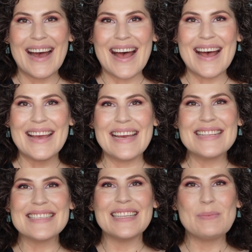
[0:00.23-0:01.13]
Hi,
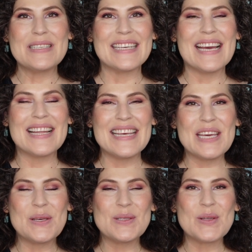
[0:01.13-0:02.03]
it's the Lipstick Gal.
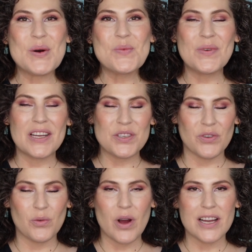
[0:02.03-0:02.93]
Thank you so much
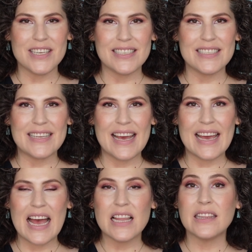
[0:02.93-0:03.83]
for watching
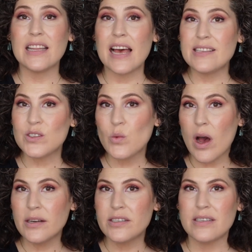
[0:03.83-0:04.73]
today. Let's
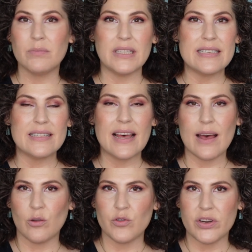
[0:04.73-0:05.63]
swatch some Lisa
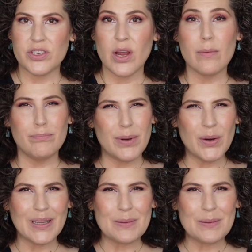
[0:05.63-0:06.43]
Eldridge Berry